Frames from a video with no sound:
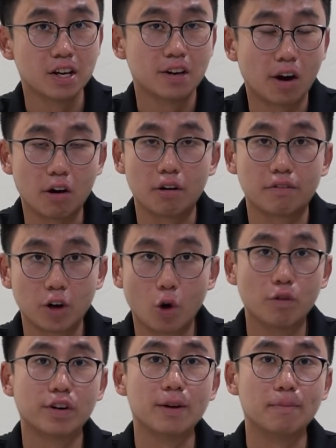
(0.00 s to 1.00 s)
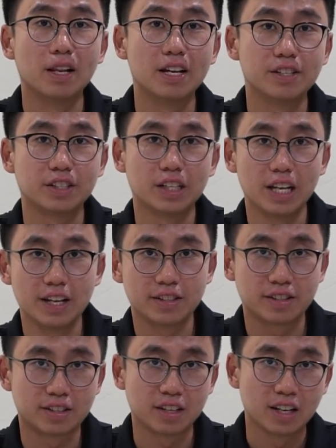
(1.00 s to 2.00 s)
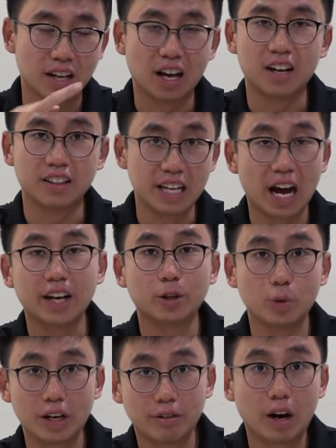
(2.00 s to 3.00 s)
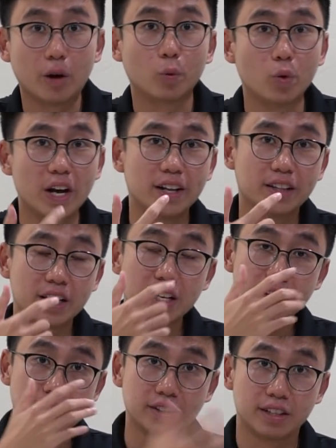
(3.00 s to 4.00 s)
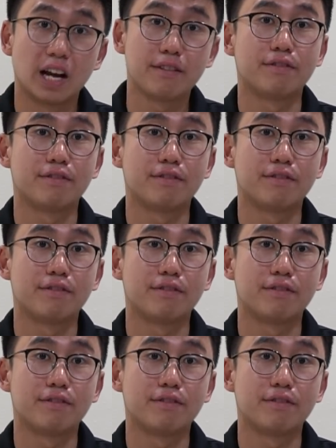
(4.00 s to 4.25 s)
However, over in Malaysia, it's the other way around, where the sedan